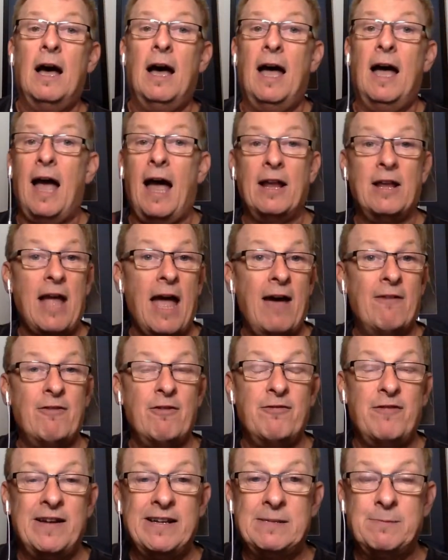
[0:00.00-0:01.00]
I, I have
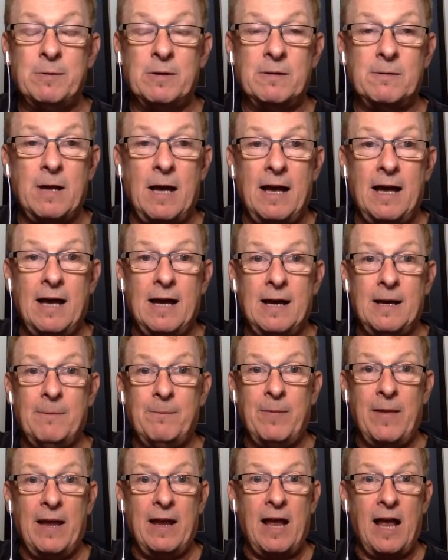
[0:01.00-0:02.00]
a Facebook.
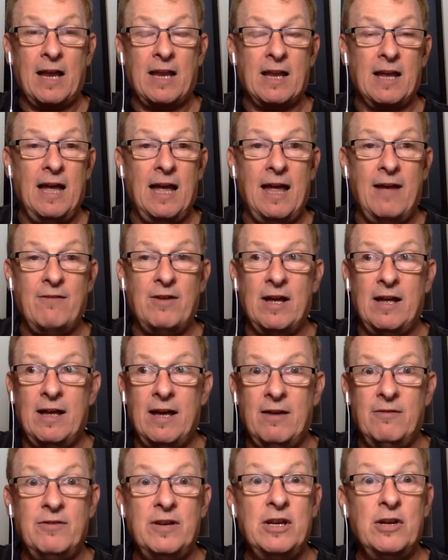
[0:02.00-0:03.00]
Uh, I, I, have a,
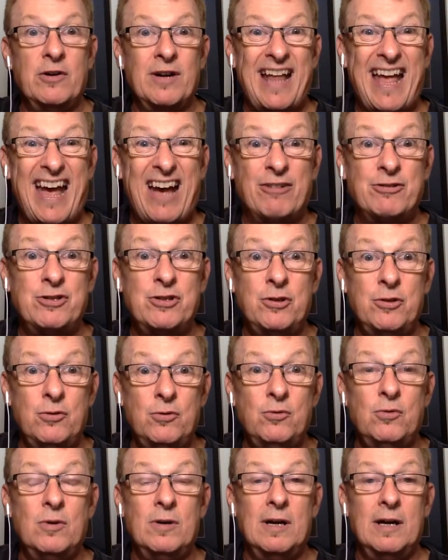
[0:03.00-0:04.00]
a, video on how
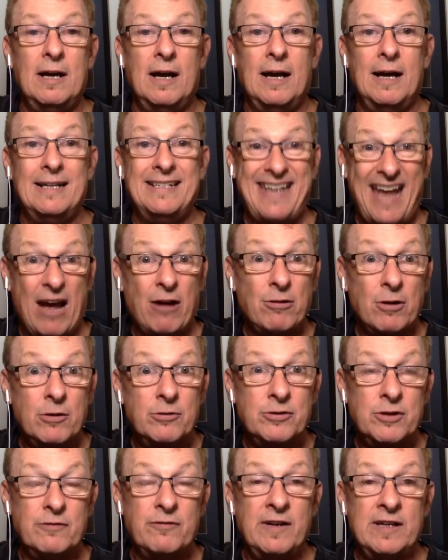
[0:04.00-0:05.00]
to uh,
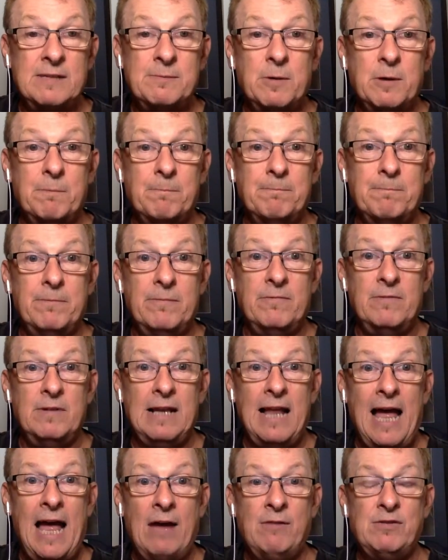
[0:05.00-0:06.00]
download your Facebook
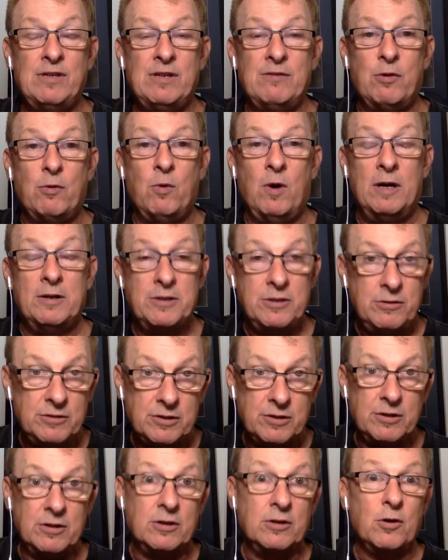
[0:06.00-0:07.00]
lives if you want to,
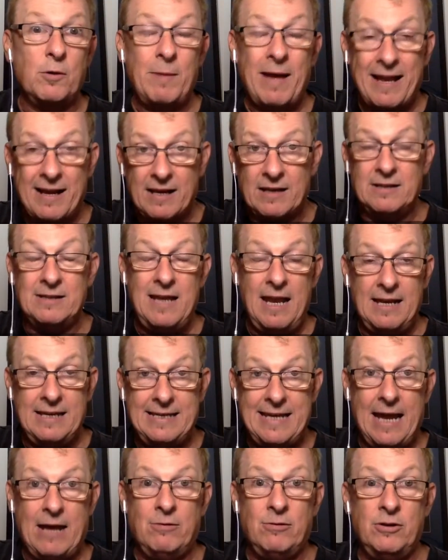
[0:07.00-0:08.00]
so you can go back and,
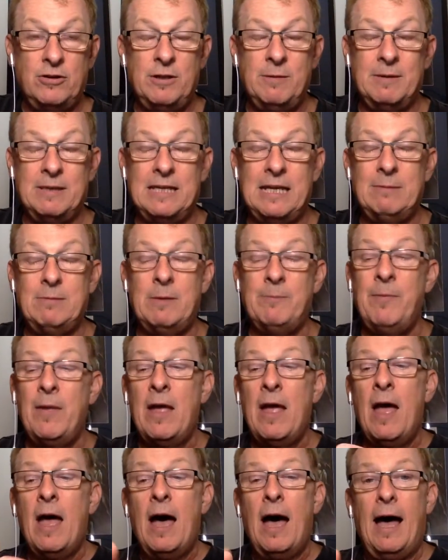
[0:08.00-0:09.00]
and download them and keep them.
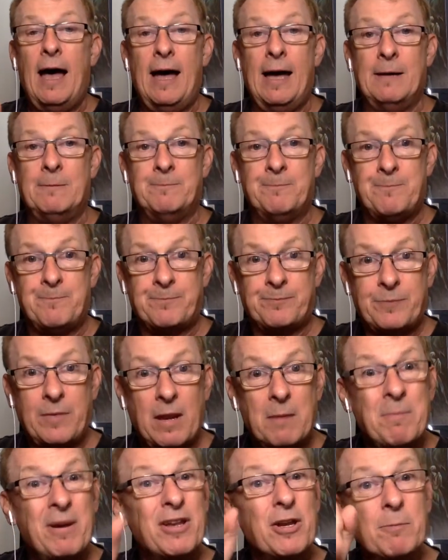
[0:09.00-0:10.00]
Um,
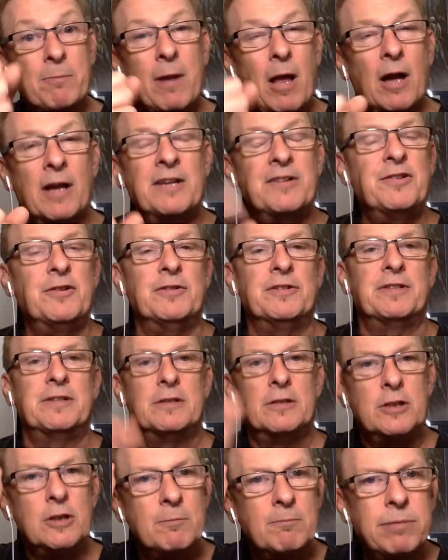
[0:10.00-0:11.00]
but your blog is
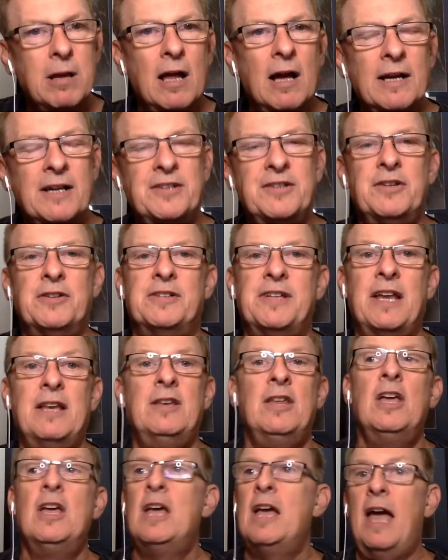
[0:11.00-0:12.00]
yours. Your blog is yours.
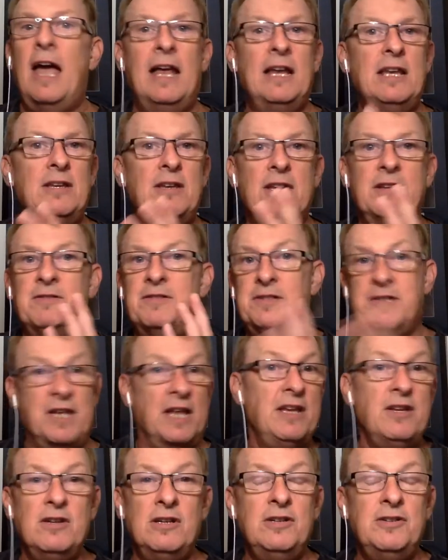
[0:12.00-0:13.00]
And and
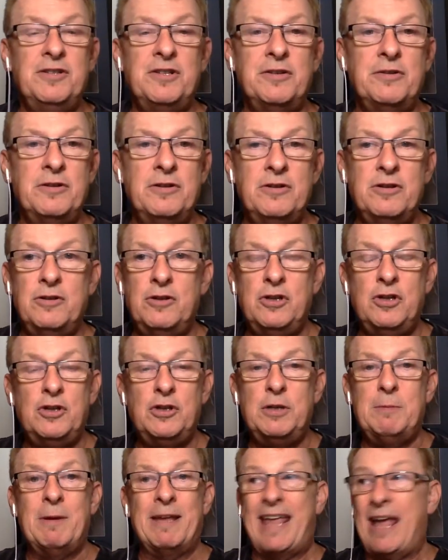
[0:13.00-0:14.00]
say you lose your
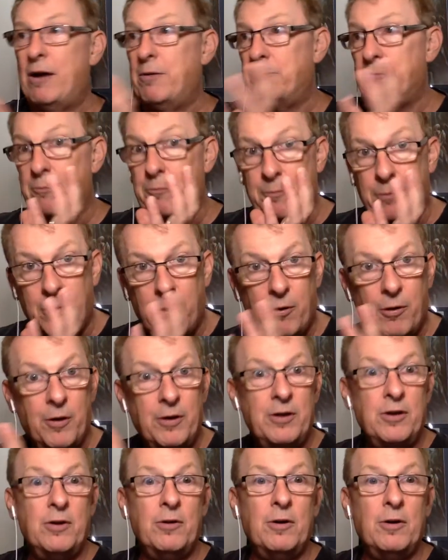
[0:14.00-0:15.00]
YouTube account, put